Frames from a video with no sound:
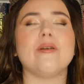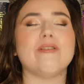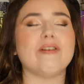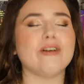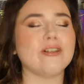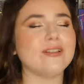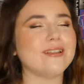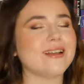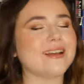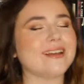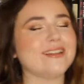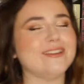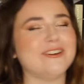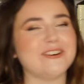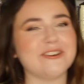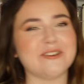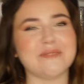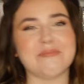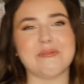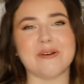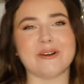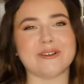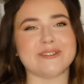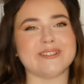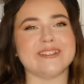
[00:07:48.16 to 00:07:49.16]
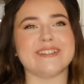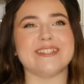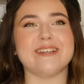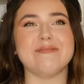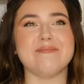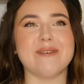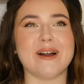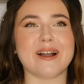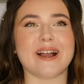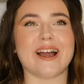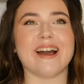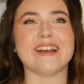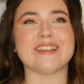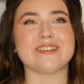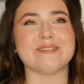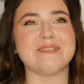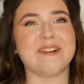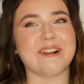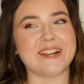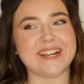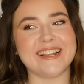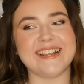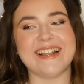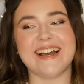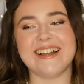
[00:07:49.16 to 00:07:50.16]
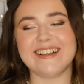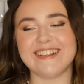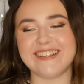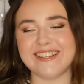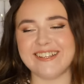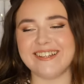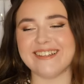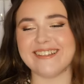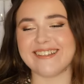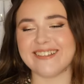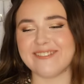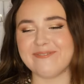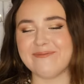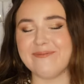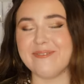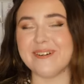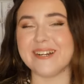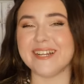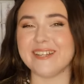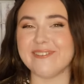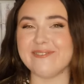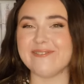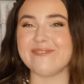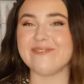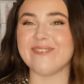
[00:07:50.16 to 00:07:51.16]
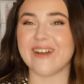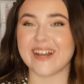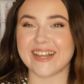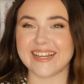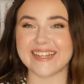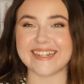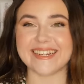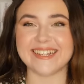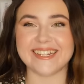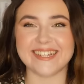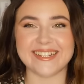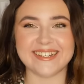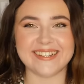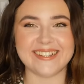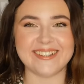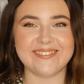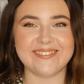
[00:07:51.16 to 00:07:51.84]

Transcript: We've got like a lot of good books as TBR, guys. I'm not gonna lie to you. This a pretty fucking good